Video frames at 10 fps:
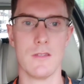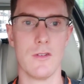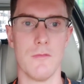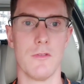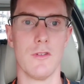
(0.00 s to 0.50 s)

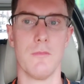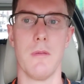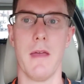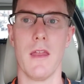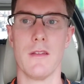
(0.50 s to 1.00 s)
Couldn't be
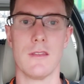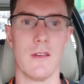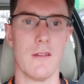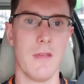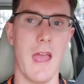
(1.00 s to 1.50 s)
better. So
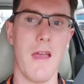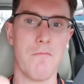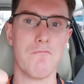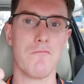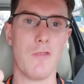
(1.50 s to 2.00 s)
yeah,
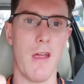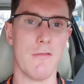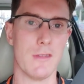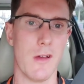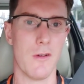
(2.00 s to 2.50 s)
great
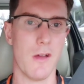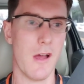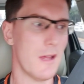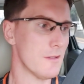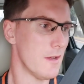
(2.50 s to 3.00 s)
result,
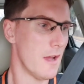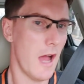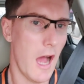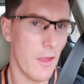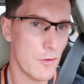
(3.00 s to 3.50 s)
guys.
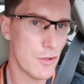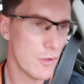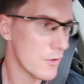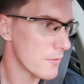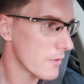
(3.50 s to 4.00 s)
The
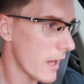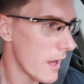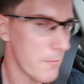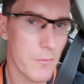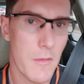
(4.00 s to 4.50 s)
tune,
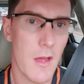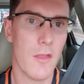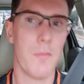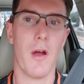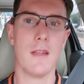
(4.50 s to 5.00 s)

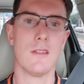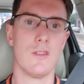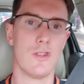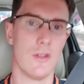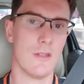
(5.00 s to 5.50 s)
the price
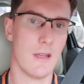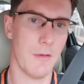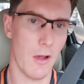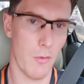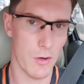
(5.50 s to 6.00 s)
of the tune is
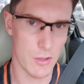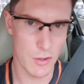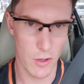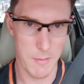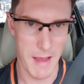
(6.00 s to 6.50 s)
something I wanted to
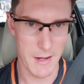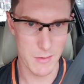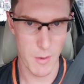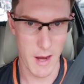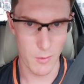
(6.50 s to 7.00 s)
talk about
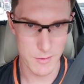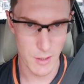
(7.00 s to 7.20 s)
as well.